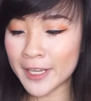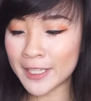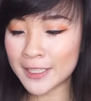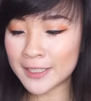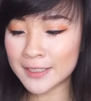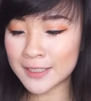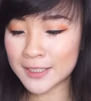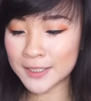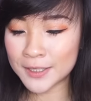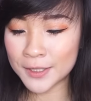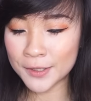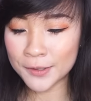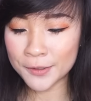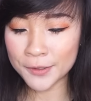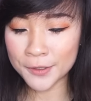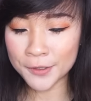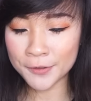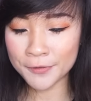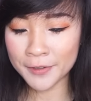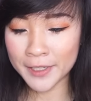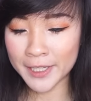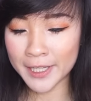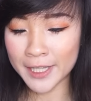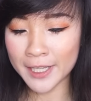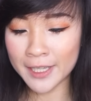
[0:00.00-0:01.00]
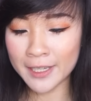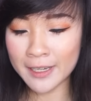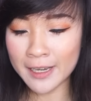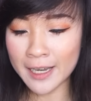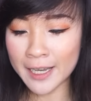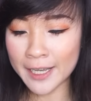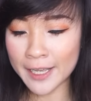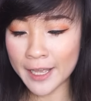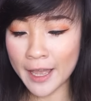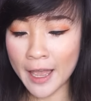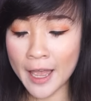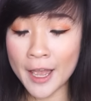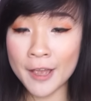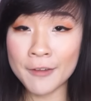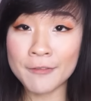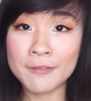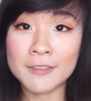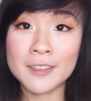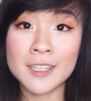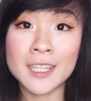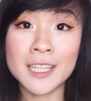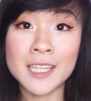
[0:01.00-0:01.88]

and so over here I have